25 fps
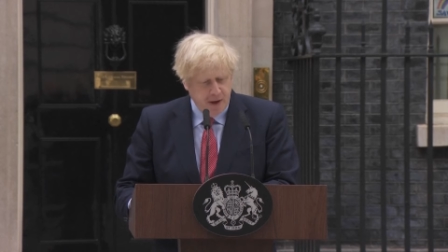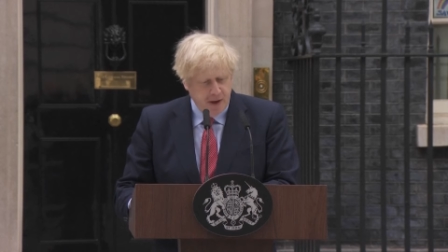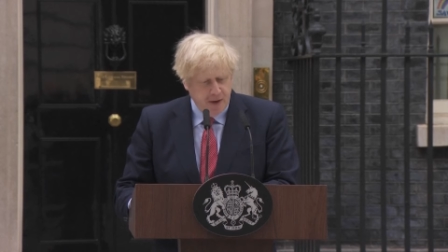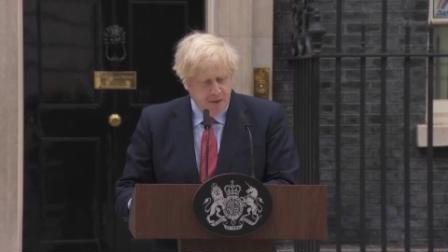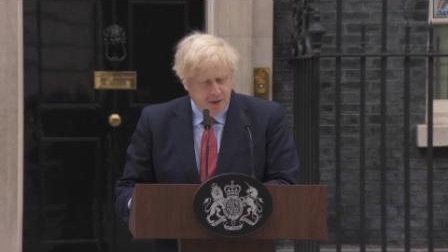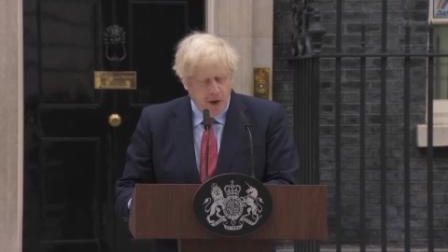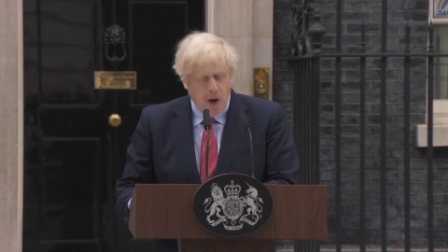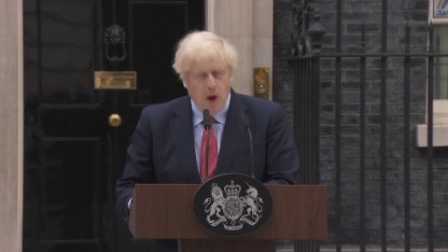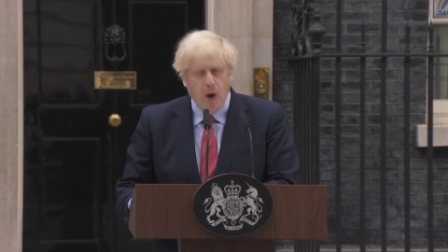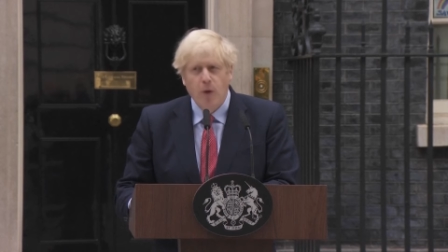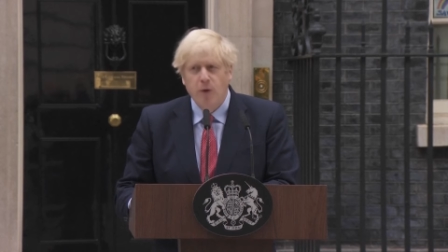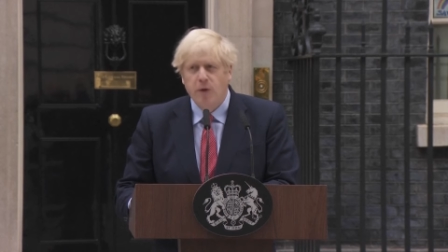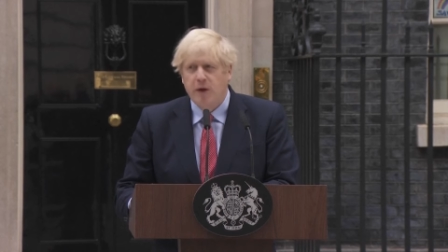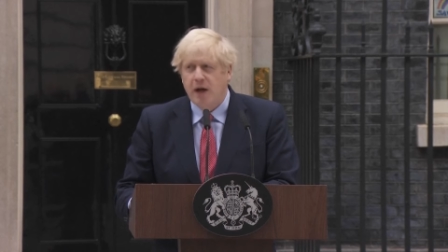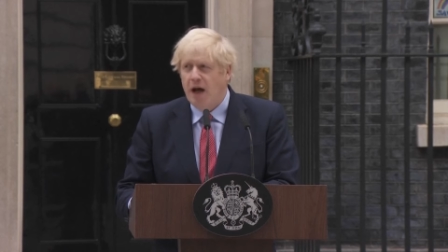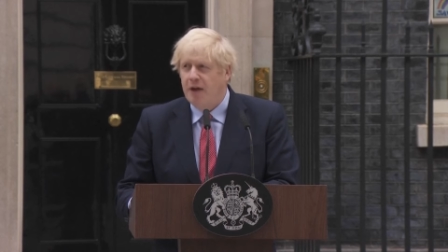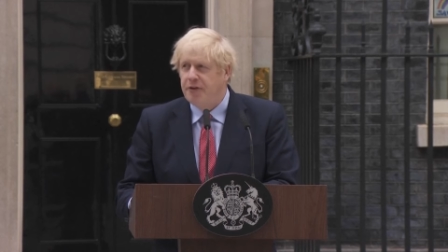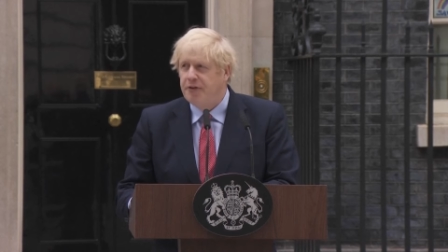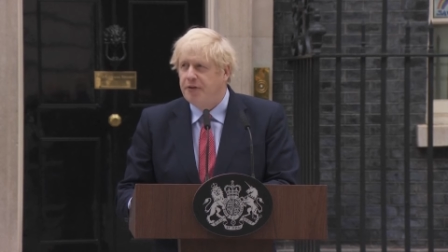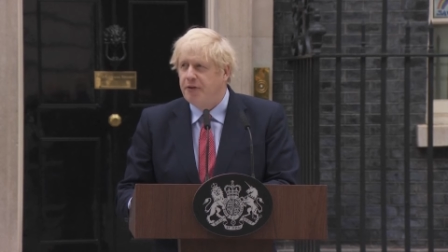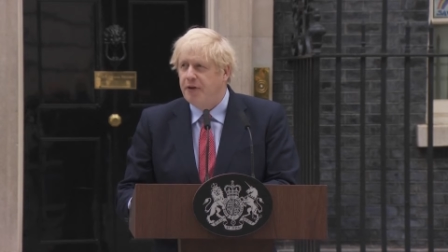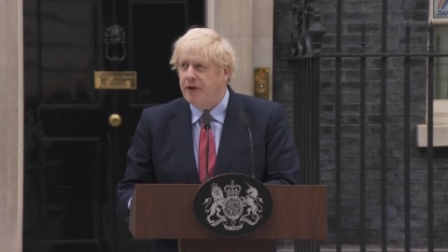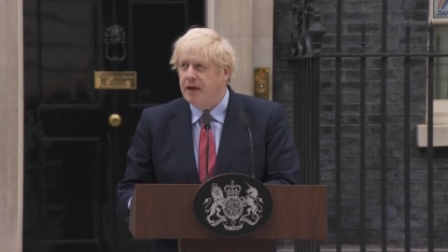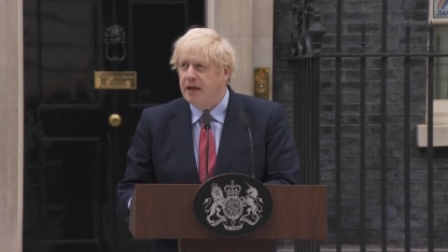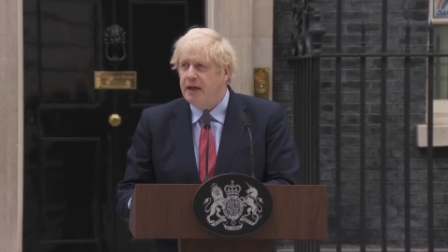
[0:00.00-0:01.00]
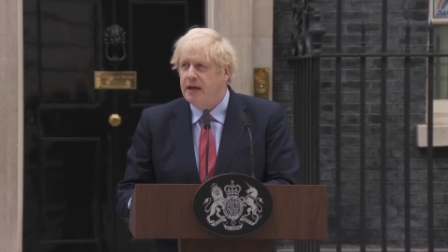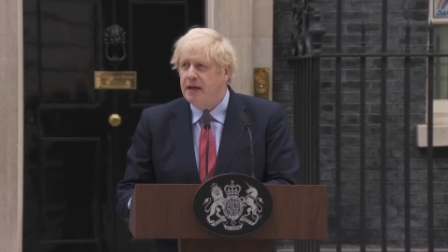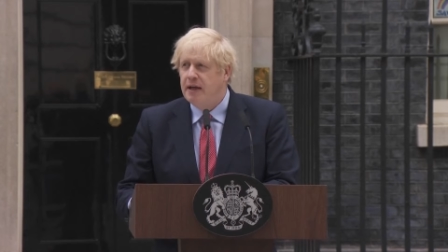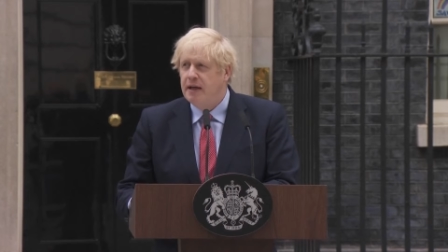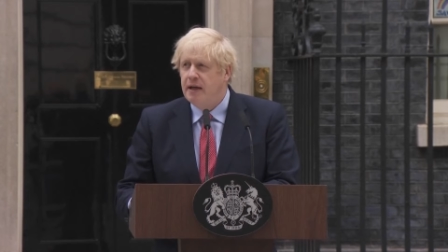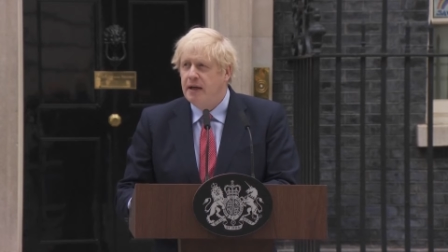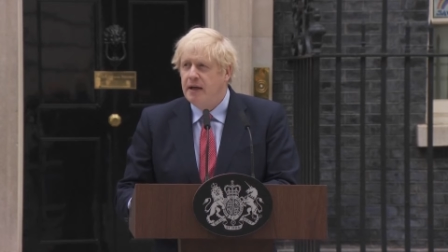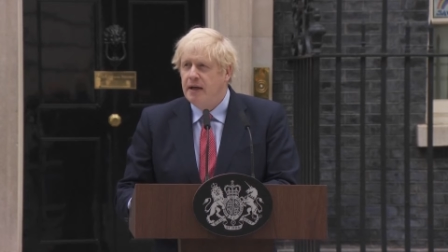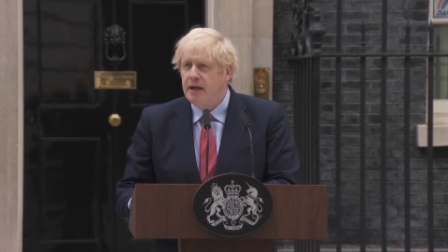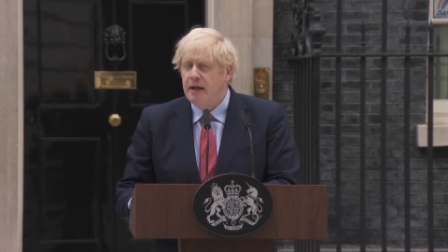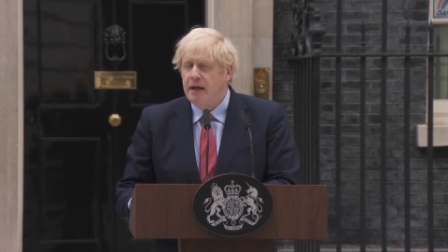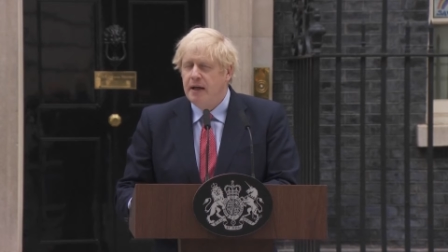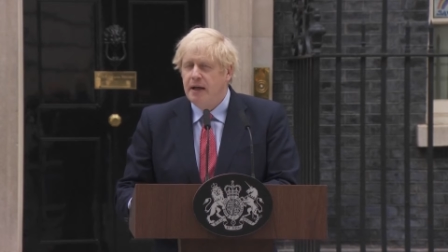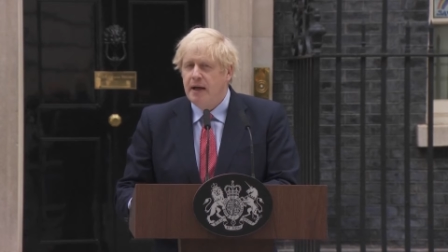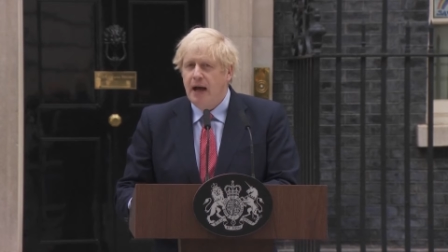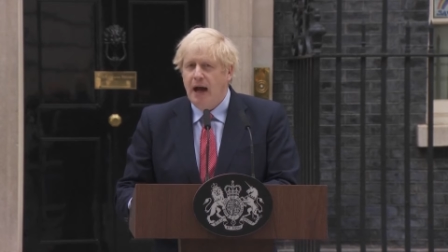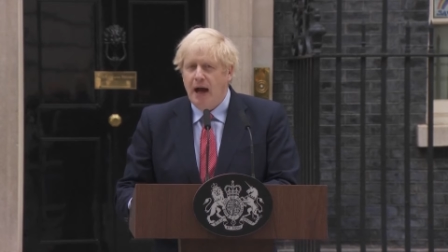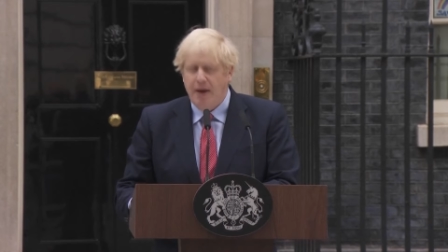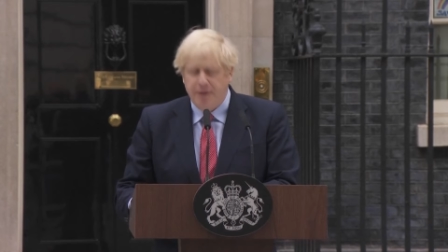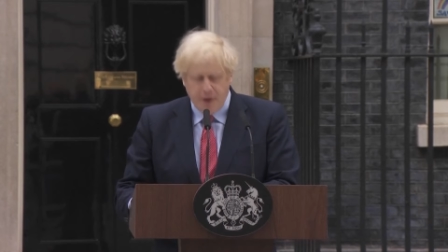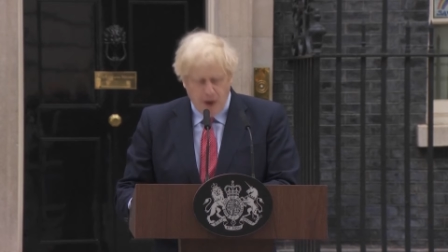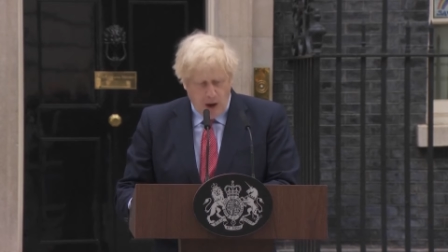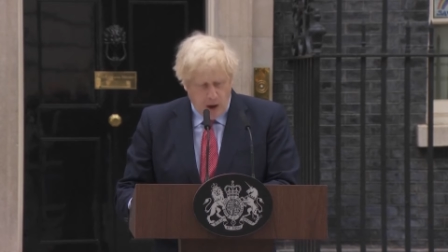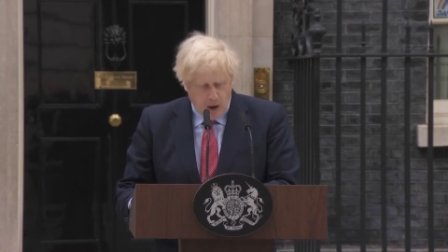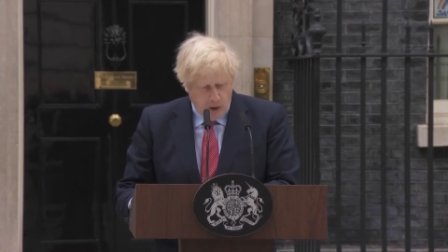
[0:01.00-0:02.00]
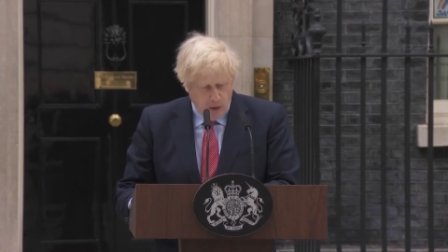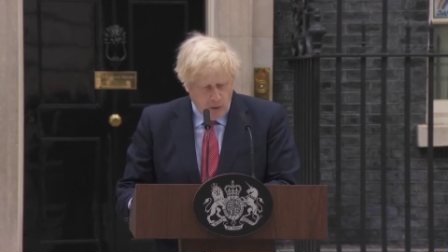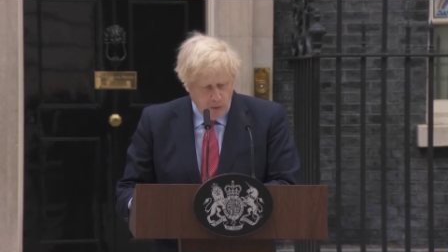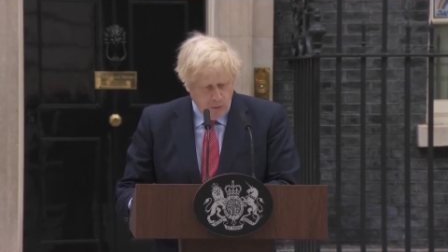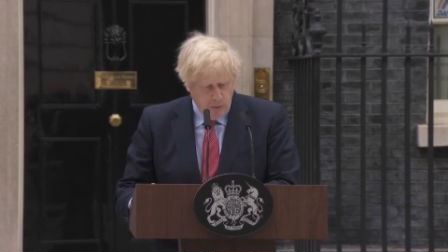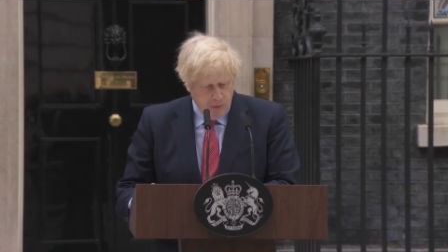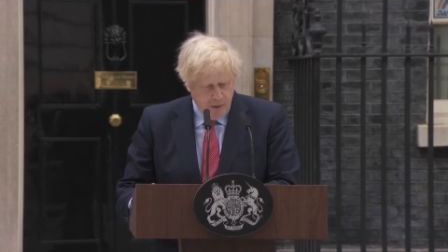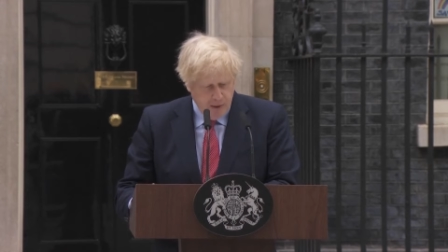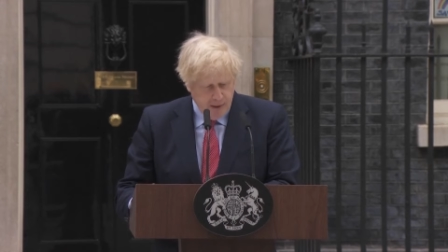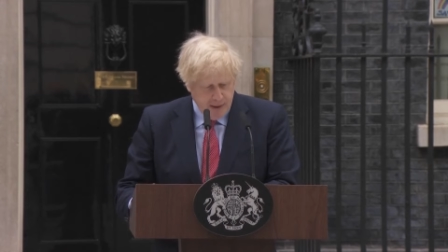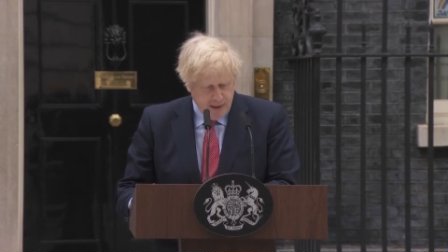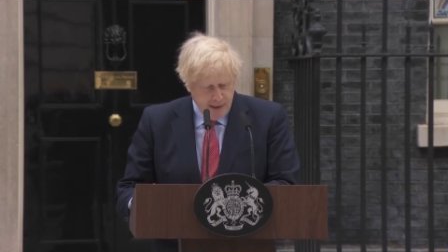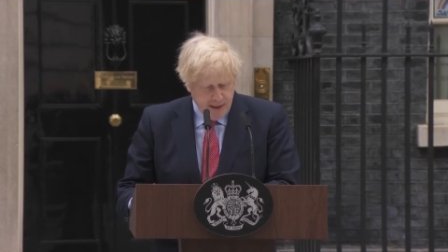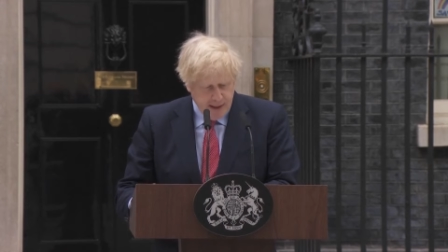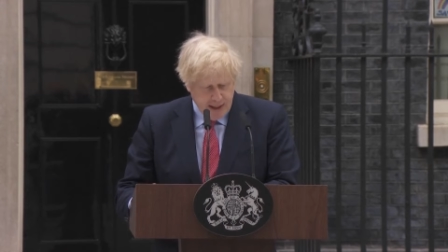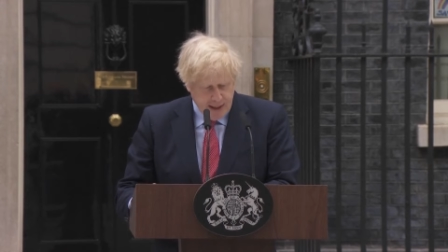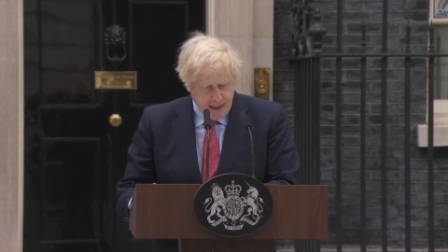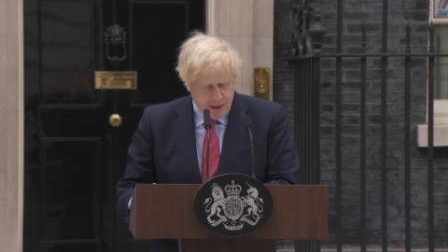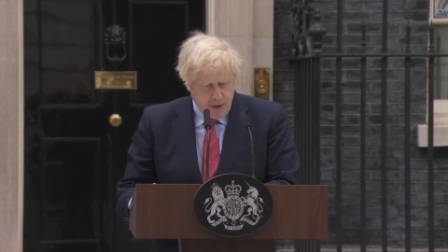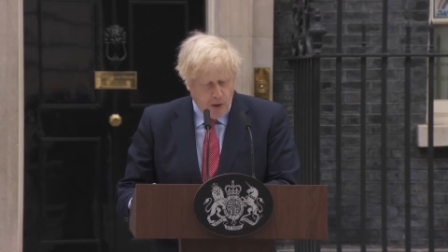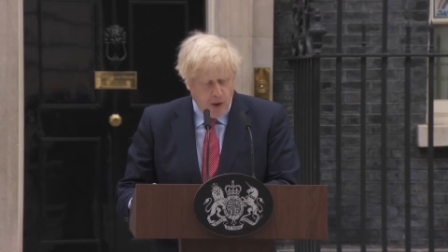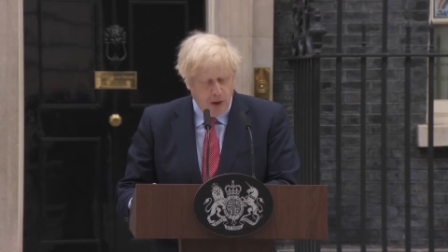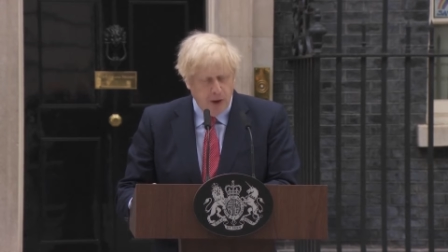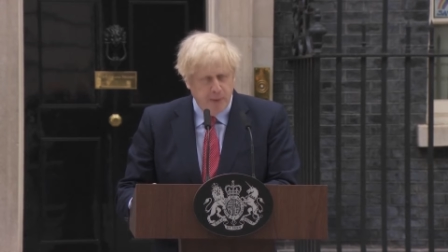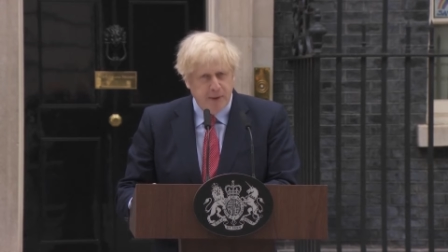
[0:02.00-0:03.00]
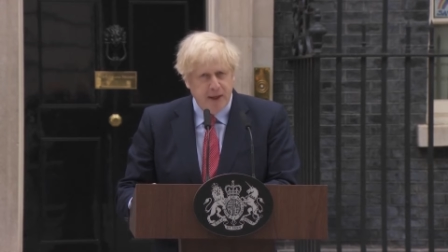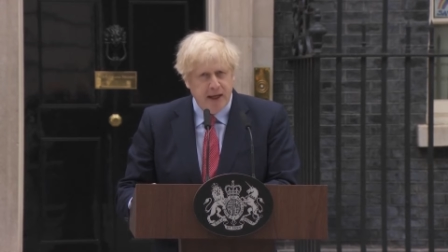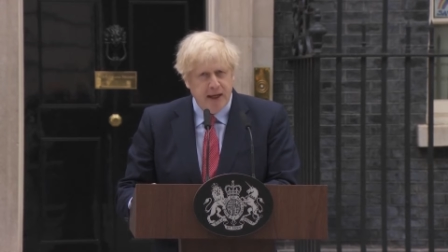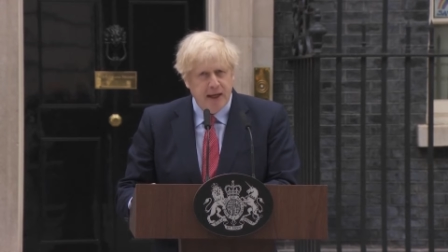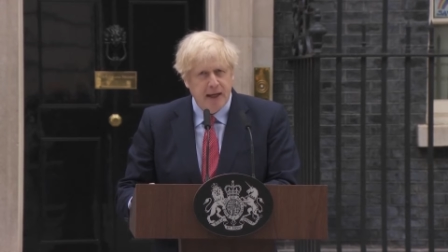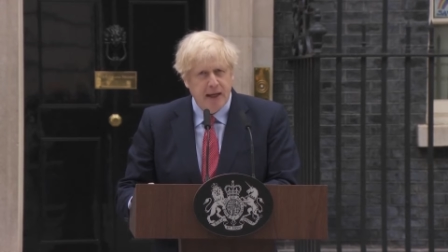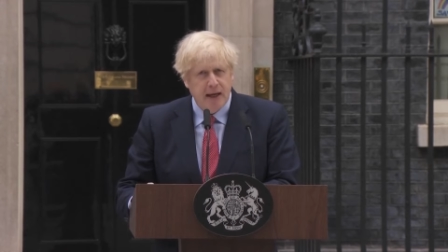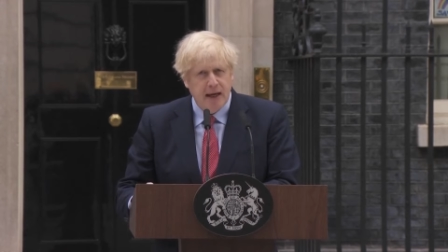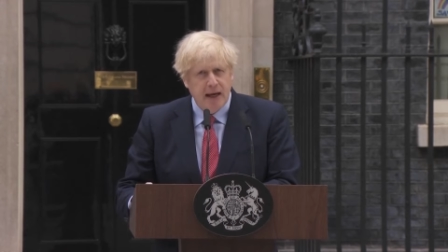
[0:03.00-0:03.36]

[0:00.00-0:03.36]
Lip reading: the whole country and the whole economy,